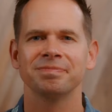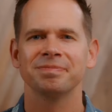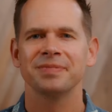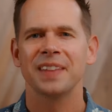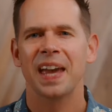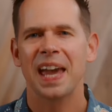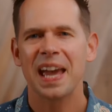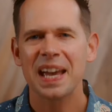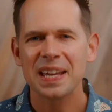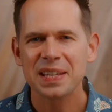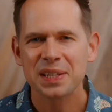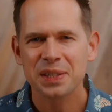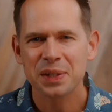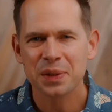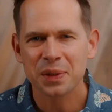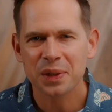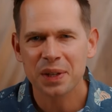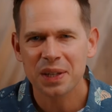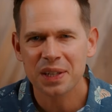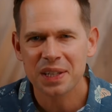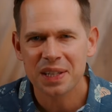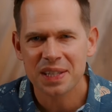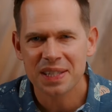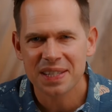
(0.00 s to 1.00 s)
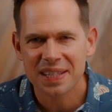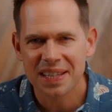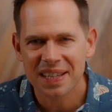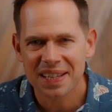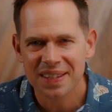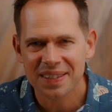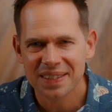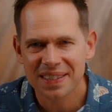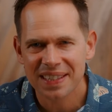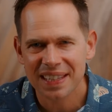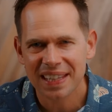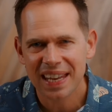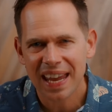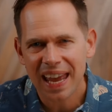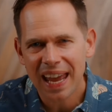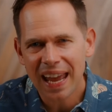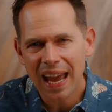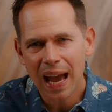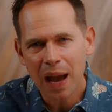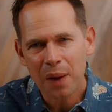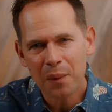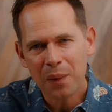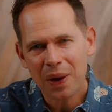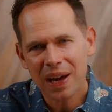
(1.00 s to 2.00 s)
Hey, it's so good to see you today.
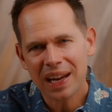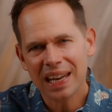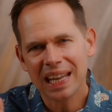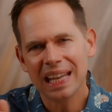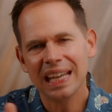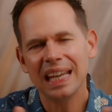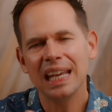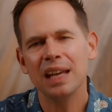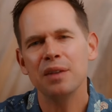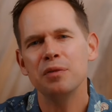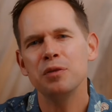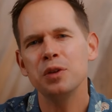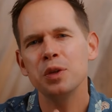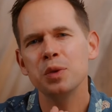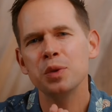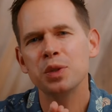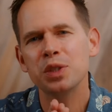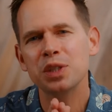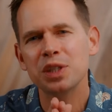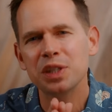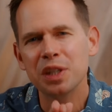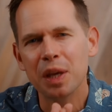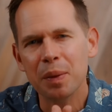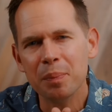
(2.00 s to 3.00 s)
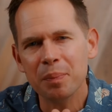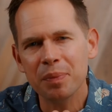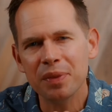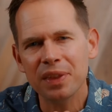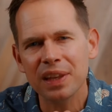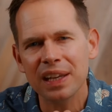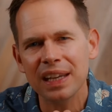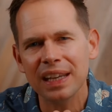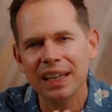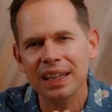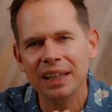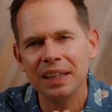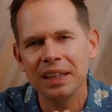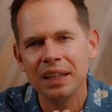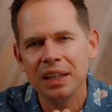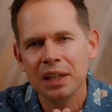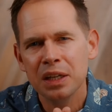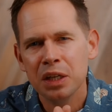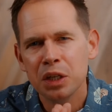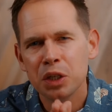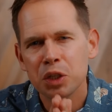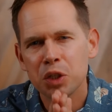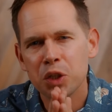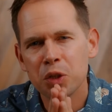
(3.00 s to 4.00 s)
I want to give you something
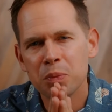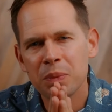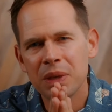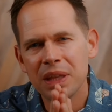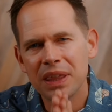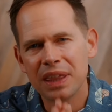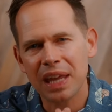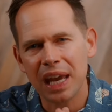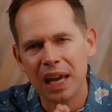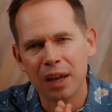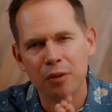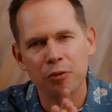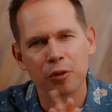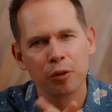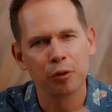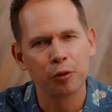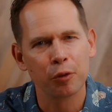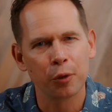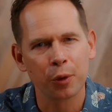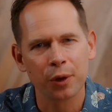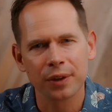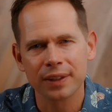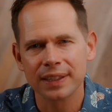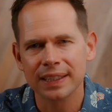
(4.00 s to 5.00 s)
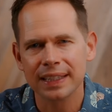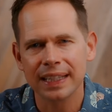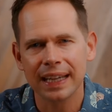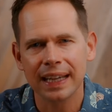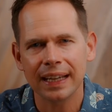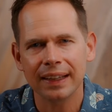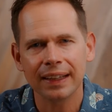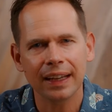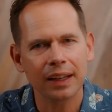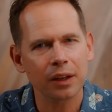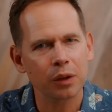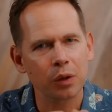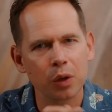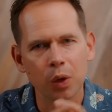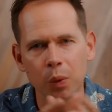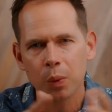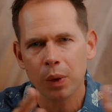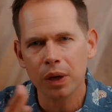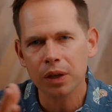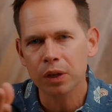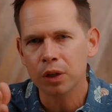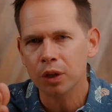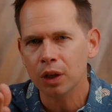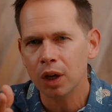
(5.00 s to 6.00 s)
to be thankful for today. I don't know
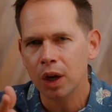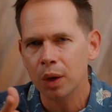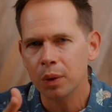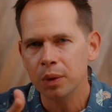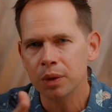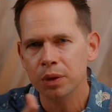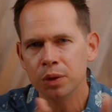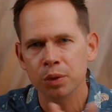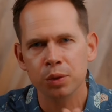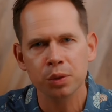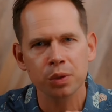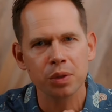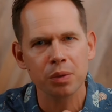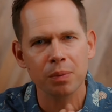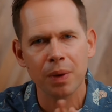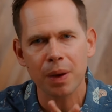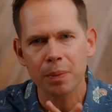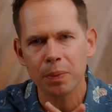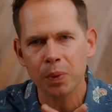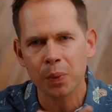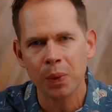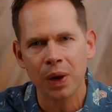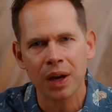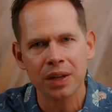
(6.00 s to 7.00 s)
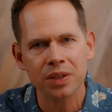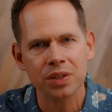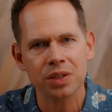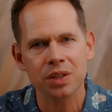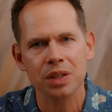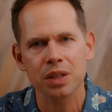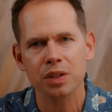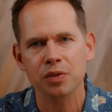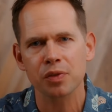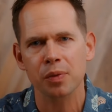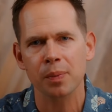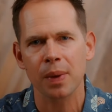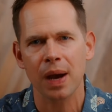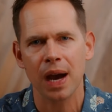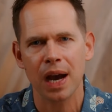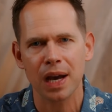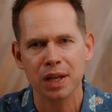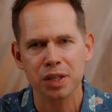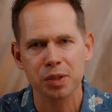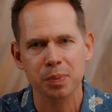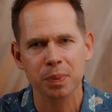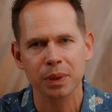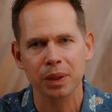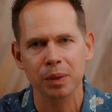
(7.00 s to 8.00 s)
what you're going through. You might be watching this from a
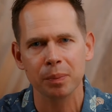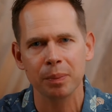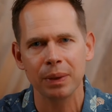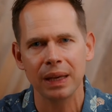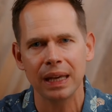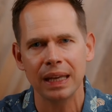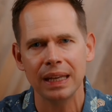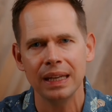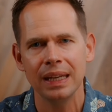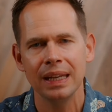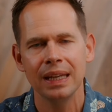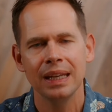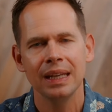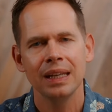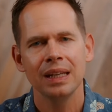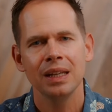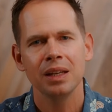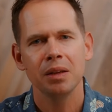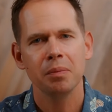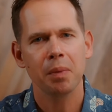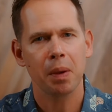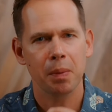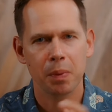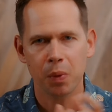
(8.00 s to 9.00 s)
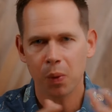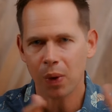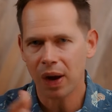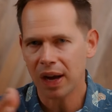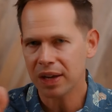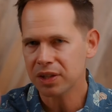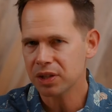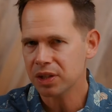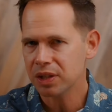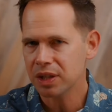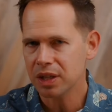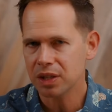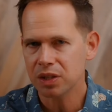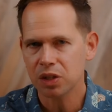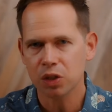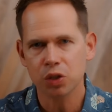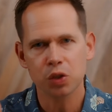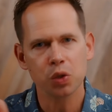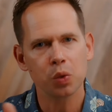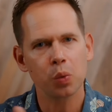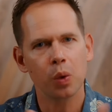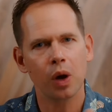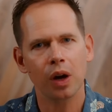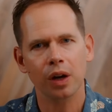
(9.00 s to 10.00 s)
hospital bed. You might be watching this as
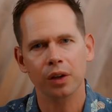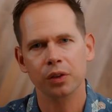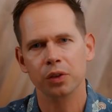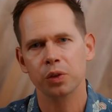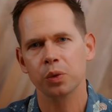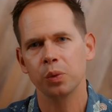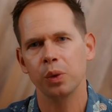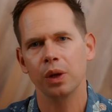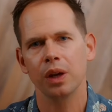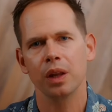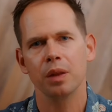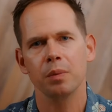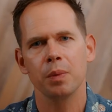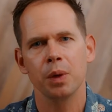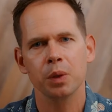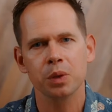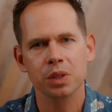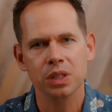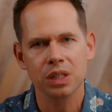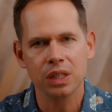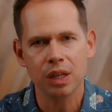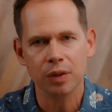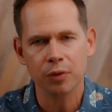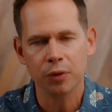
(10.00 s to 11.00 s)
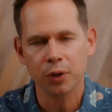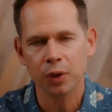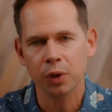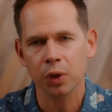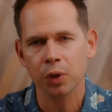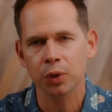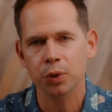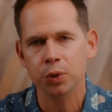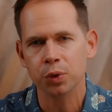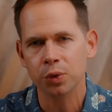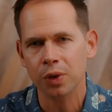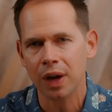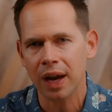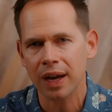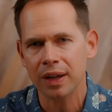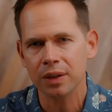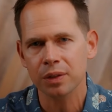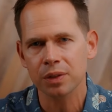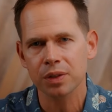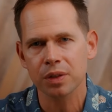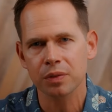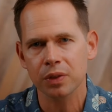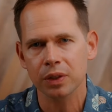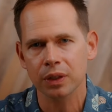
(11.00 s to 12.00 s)
you walk through one of the most difficult
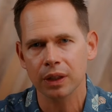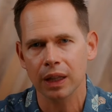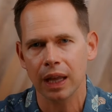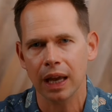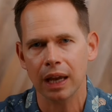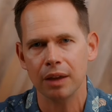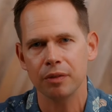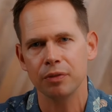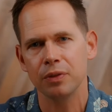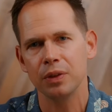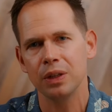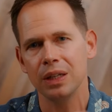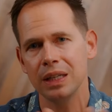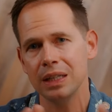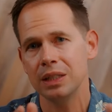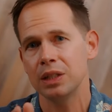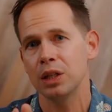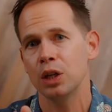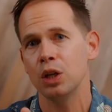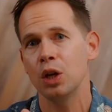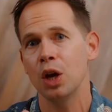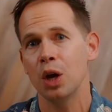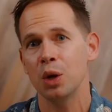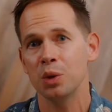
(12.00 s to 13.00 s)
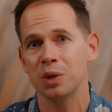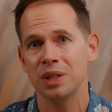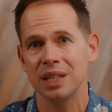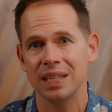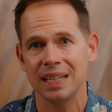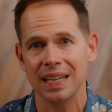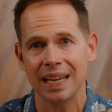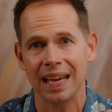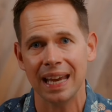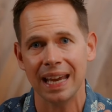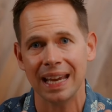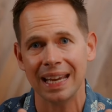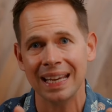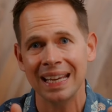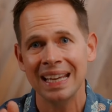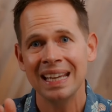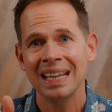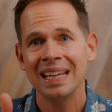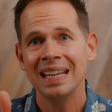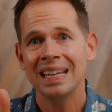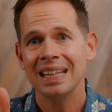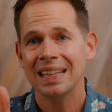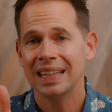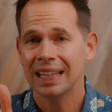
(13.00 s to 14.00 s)
trials of your life. You need to know today
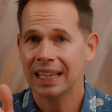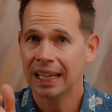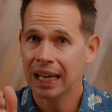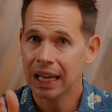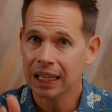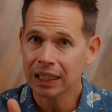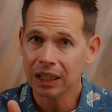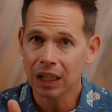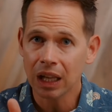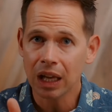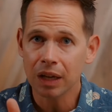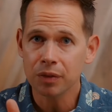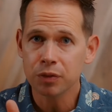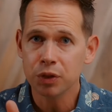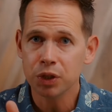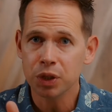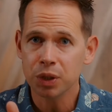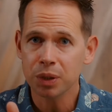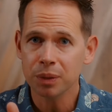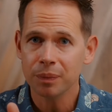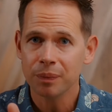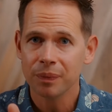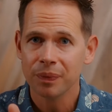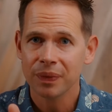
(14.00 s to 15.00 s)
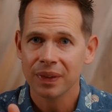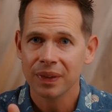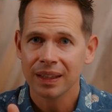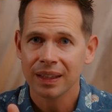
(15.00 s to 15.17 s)
that God loves you.